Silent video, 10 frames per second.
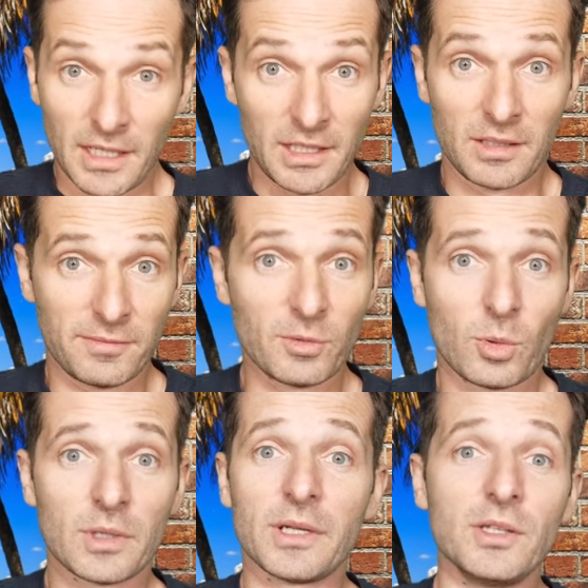In
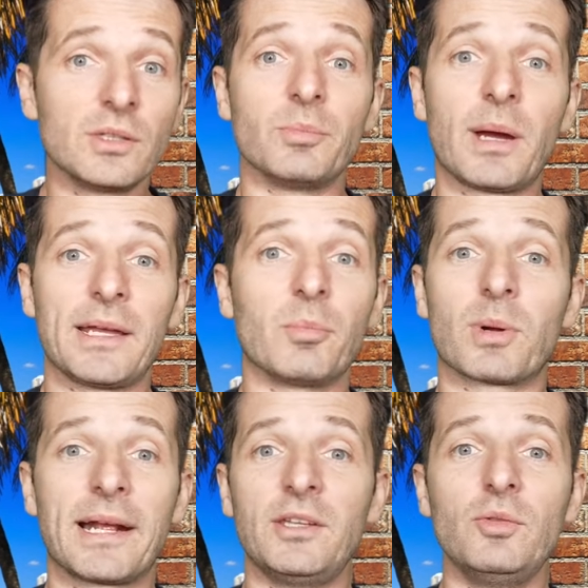Florida, you could buy a
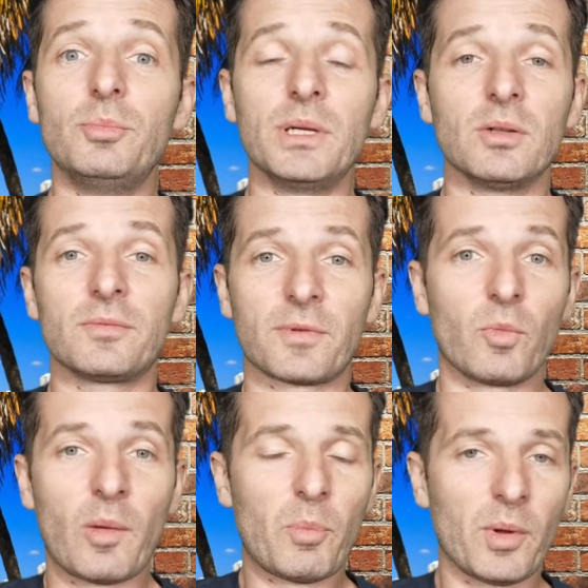brand new build for
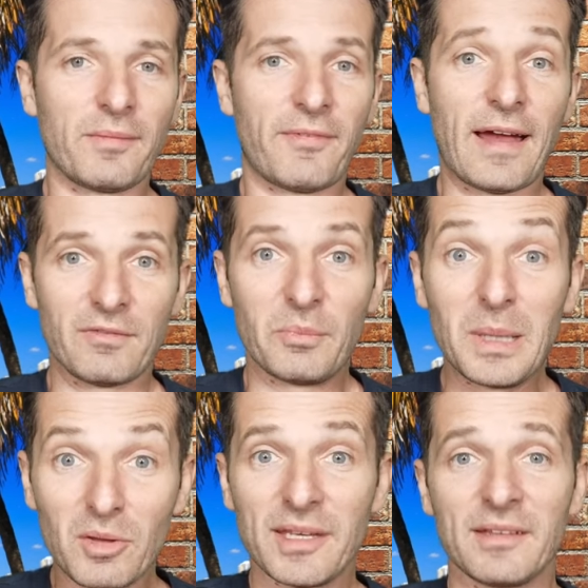one point five
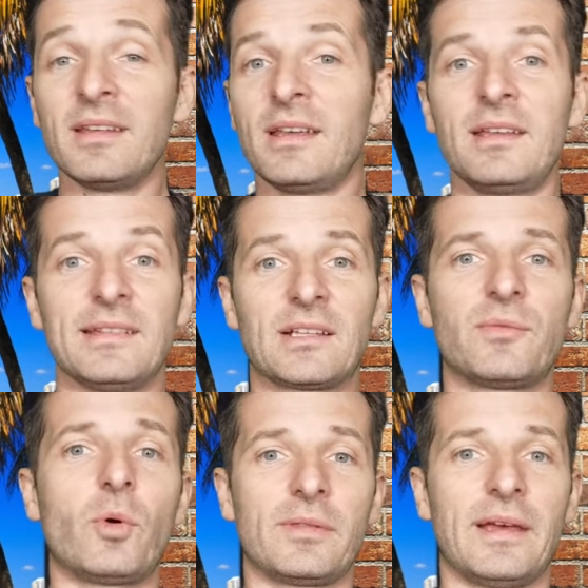million dollars. That's
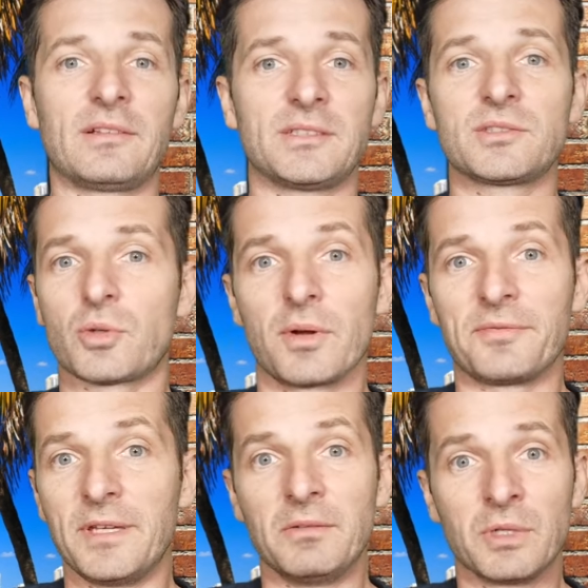four thousand square
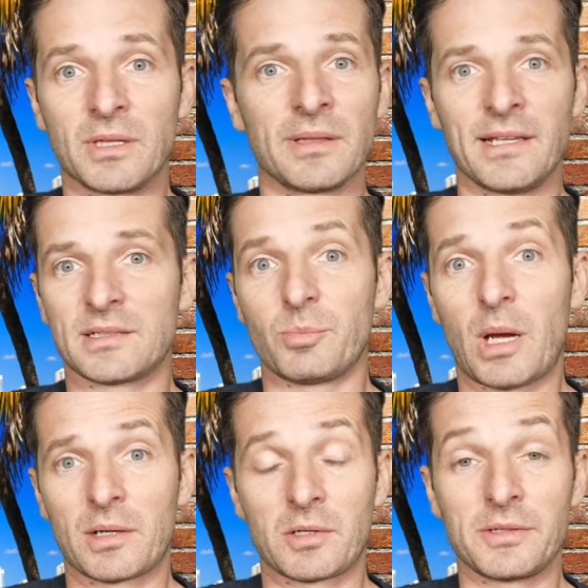feet with the latest
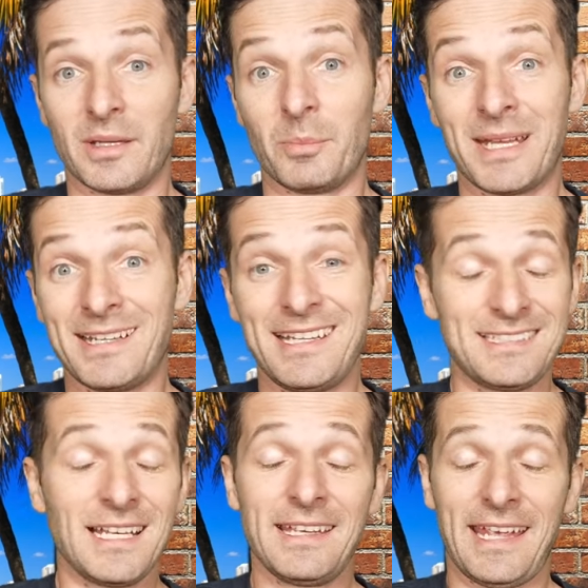modern
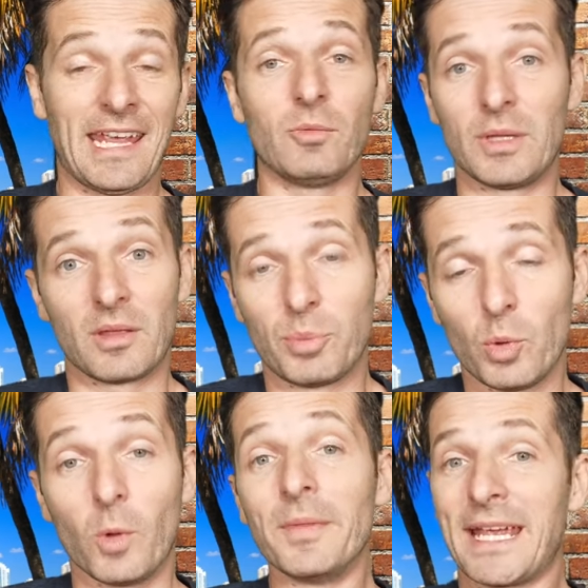amenities and with a
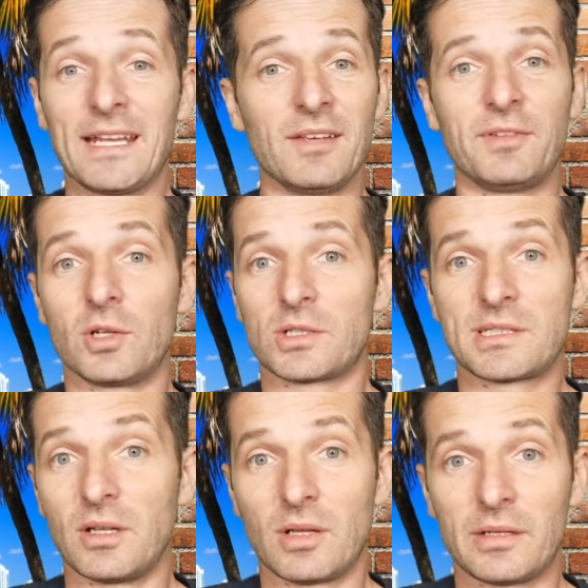pool. And if you're
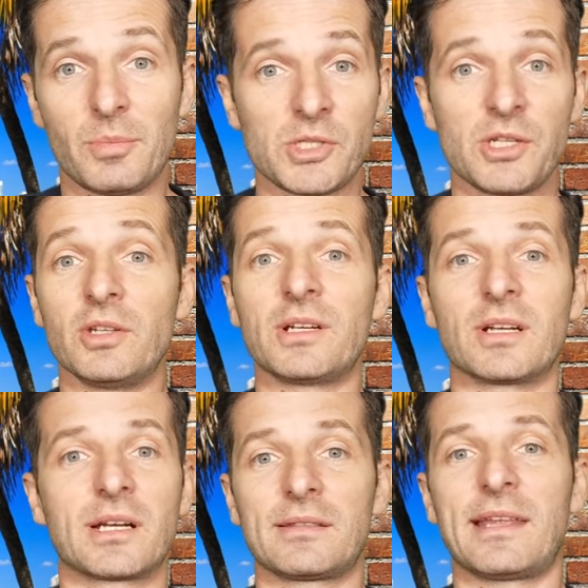still on a budget, you could
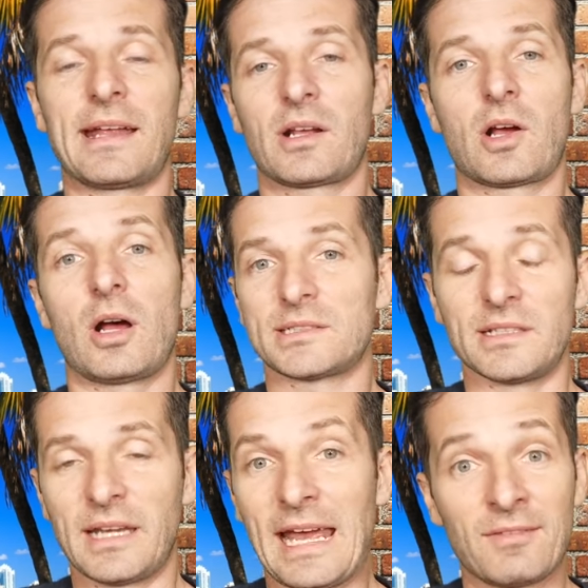cut that cost in
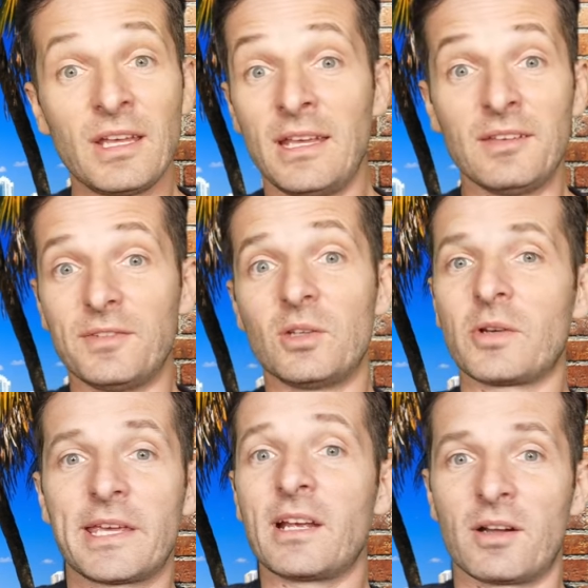half if you don't
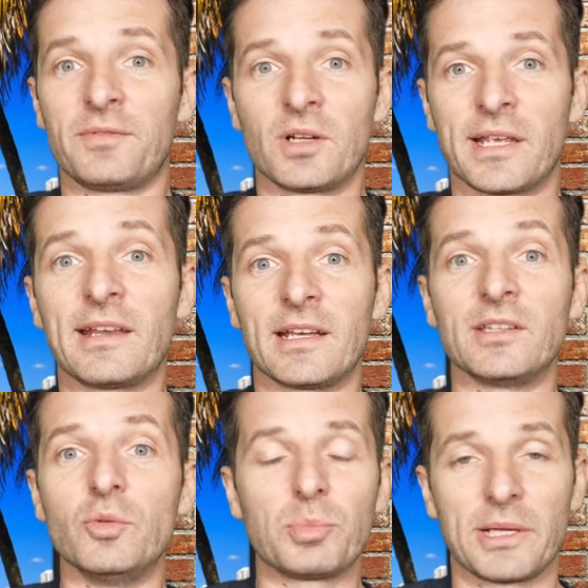care if you're getting a
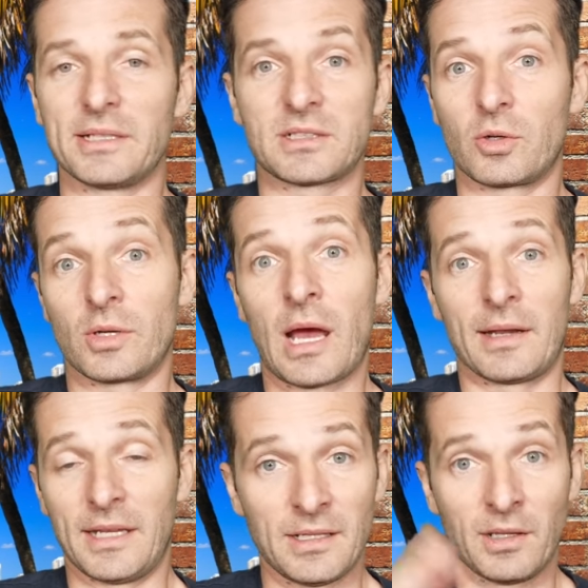new place or
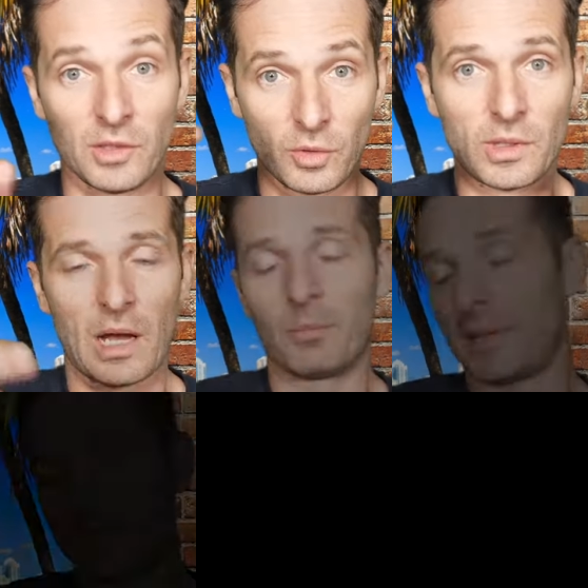not in a new
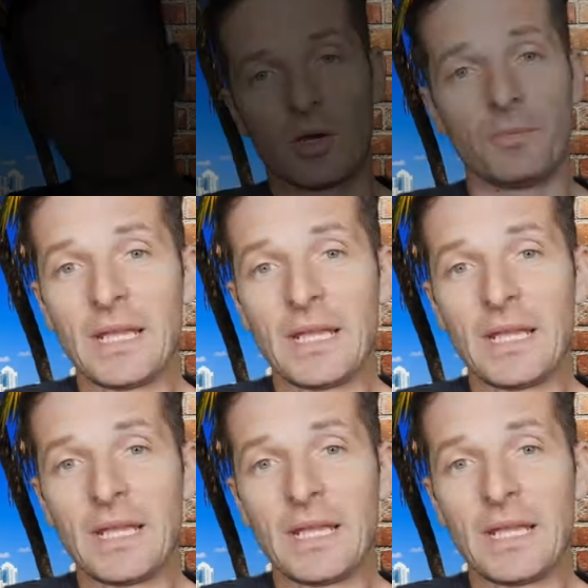complex. So